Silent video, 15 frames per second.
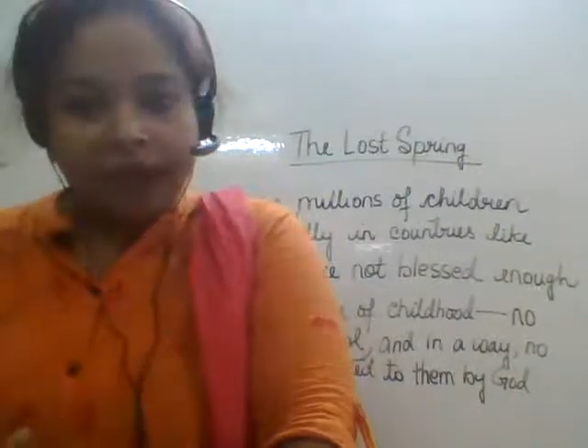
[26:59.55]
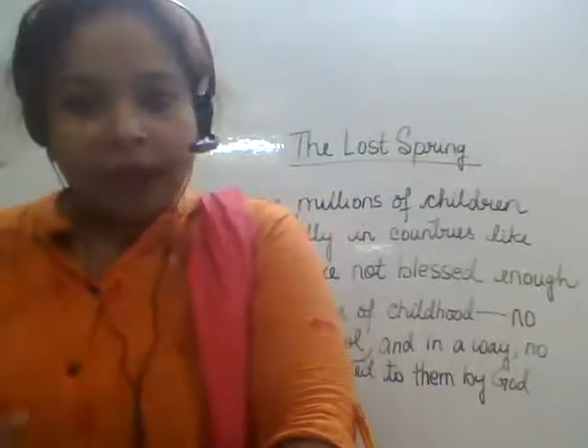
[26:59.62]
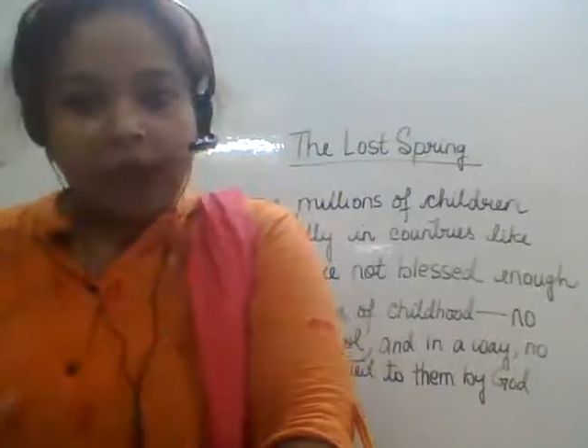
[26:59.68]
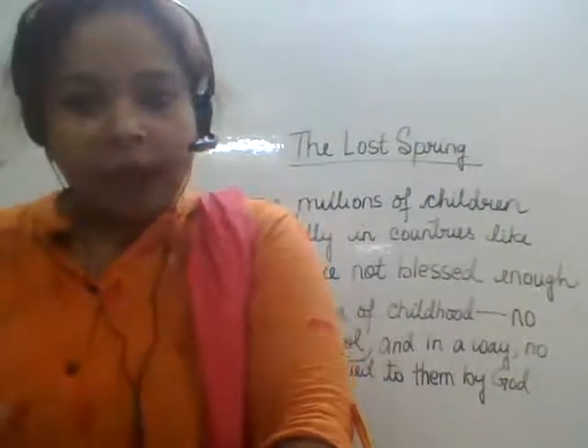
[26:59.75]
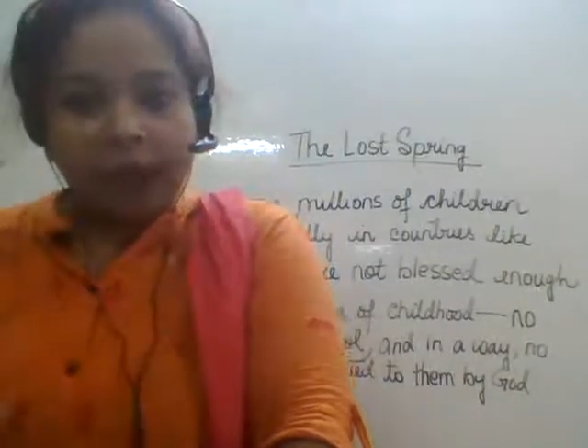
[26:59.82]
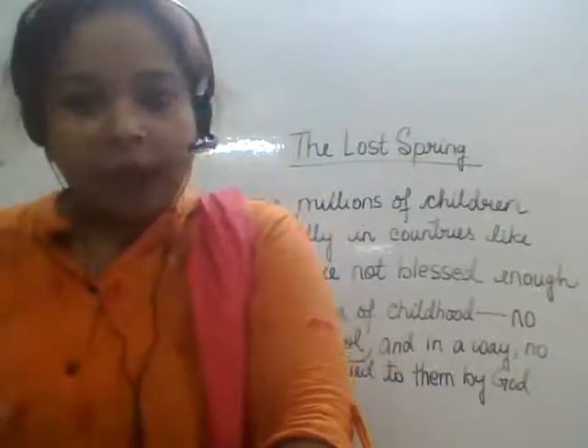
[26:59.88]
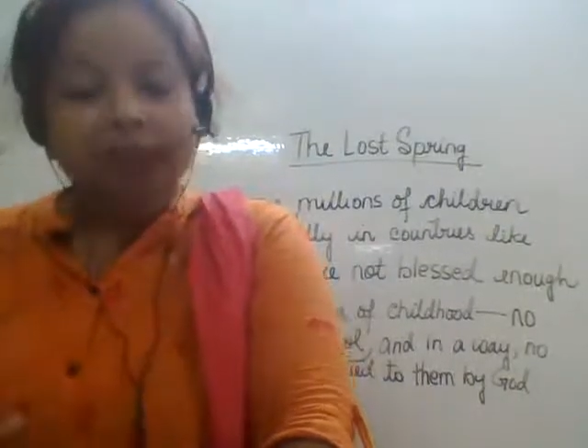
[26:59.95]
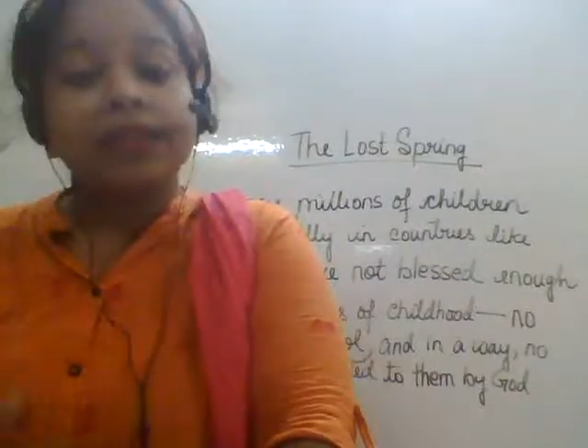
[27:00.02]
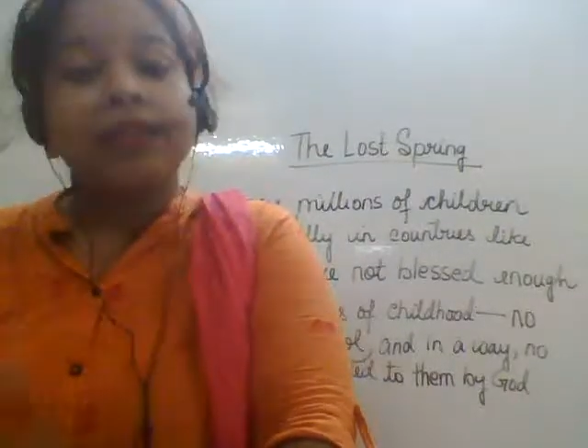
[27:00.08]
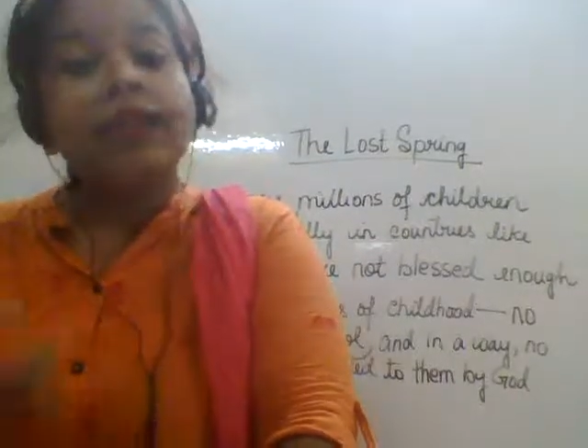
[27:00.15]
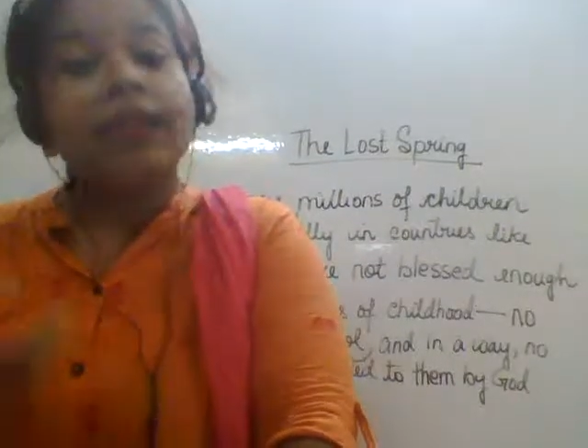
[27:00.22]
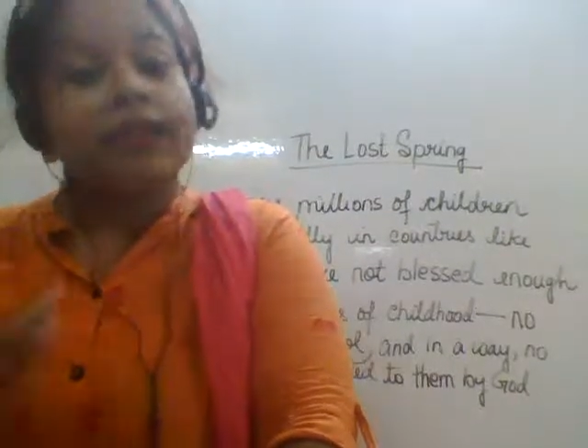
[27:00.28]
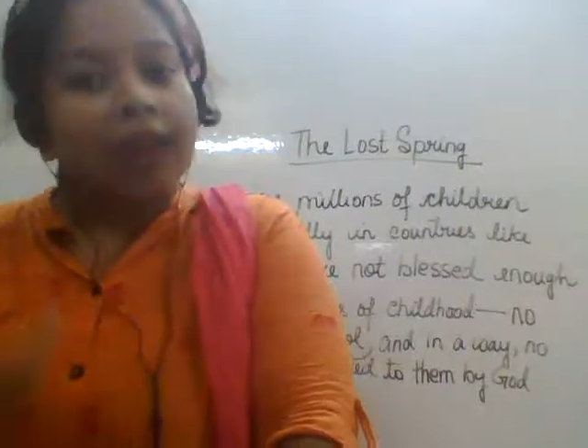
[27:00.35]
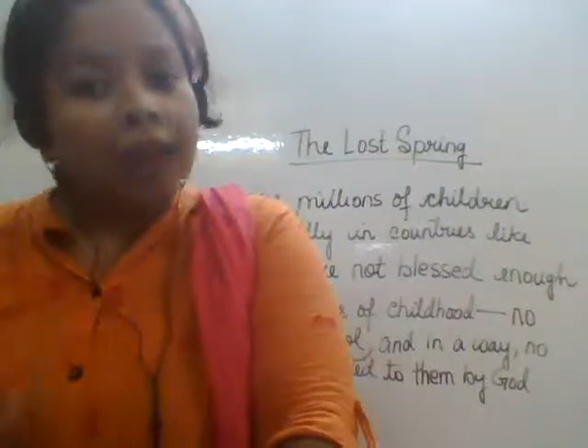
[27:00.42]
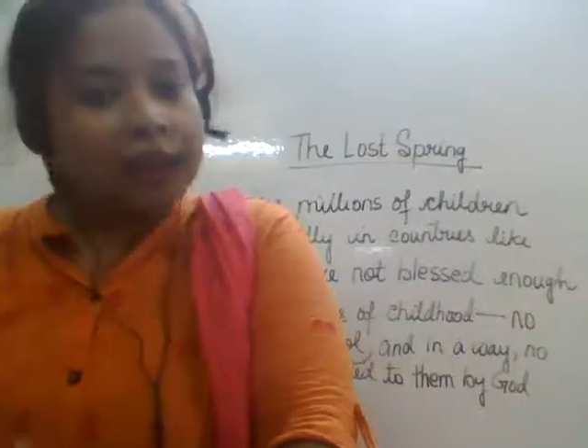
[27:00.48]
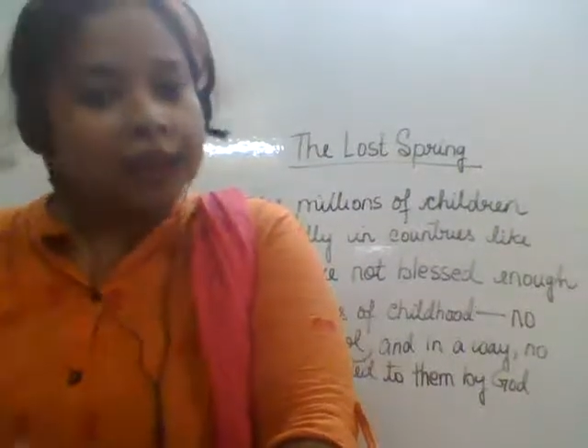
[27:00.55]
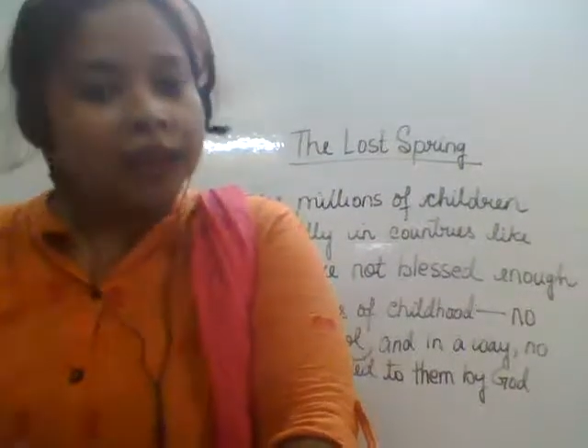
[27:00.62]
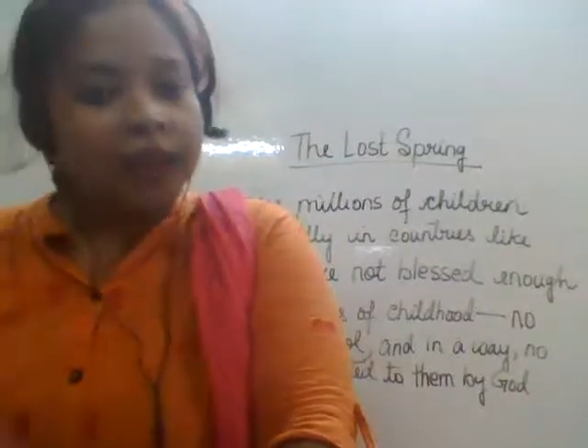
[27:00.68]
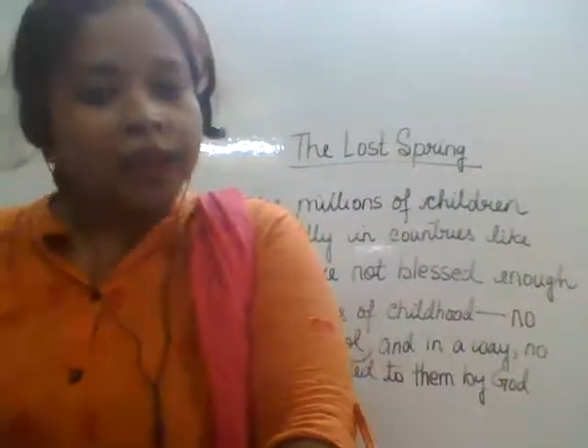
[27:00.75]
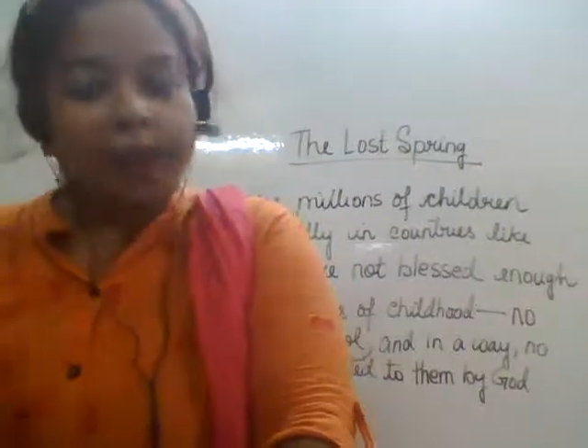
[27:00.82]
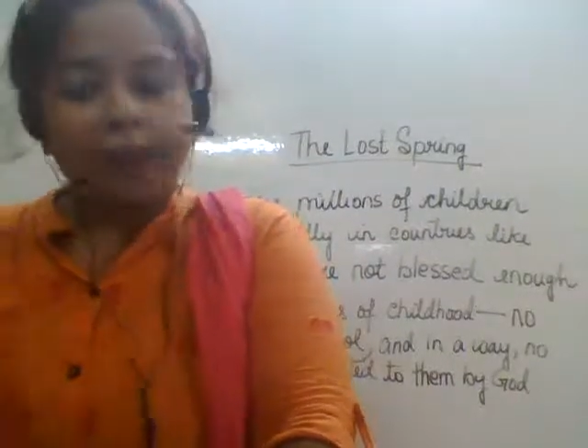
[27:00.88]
Okay, survival,